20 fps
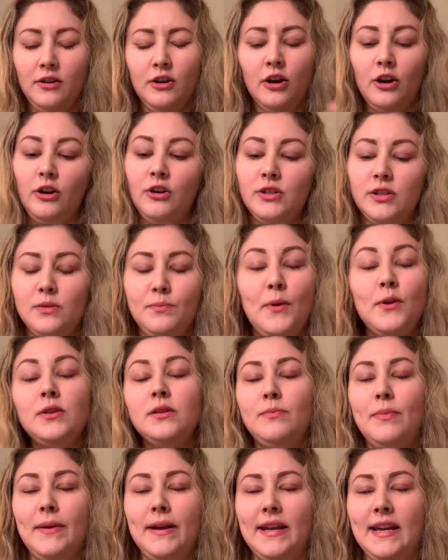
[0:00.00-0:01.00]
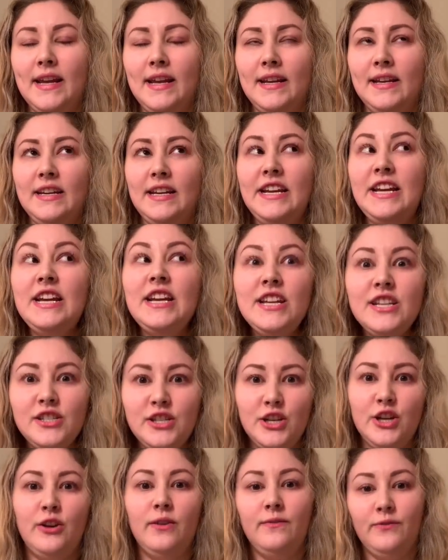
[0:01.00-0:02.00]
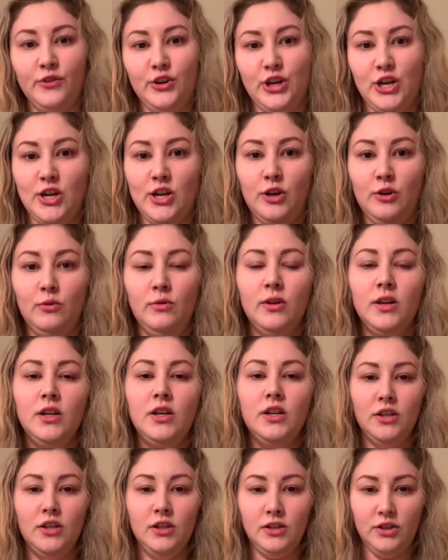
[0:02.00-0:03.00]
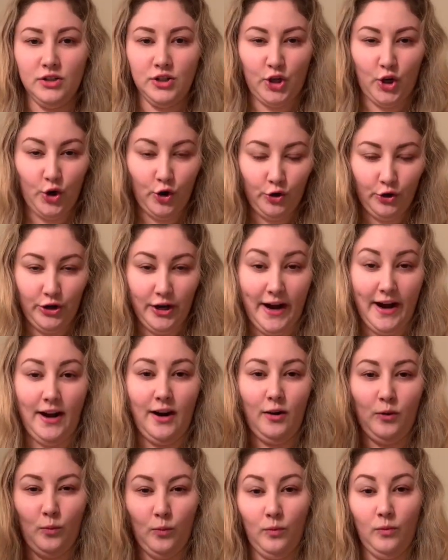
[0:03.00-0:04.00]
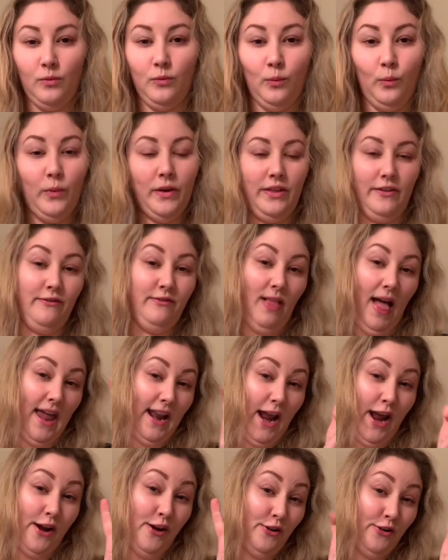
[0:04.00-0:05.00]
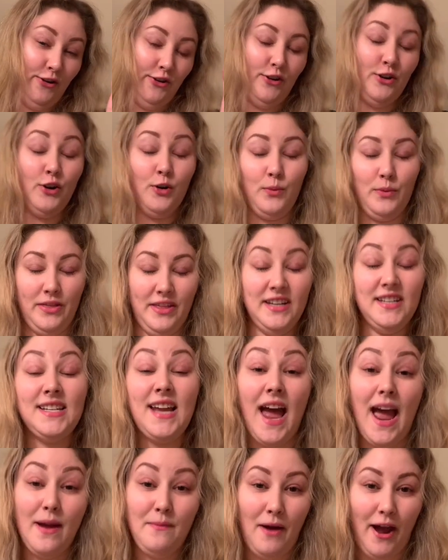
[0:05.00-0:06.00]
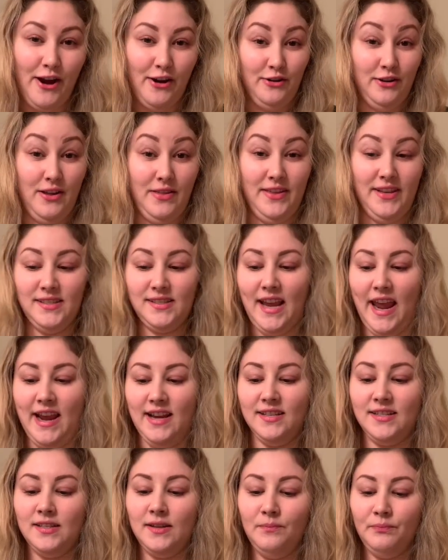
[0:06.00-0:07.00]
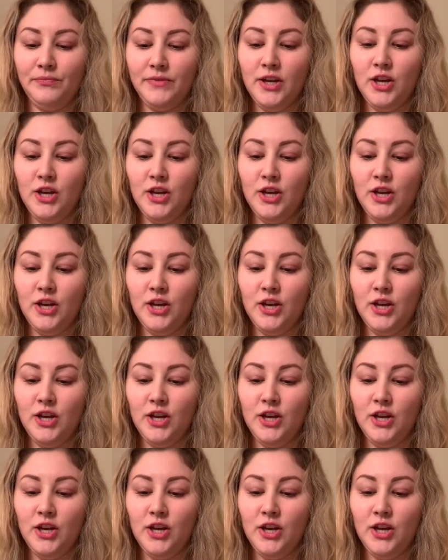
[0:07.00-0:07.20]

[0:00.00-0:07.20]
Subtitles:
or it's supposed to make it easier for you to curl your hair with a flat iron or with a Tyme Iron in this case.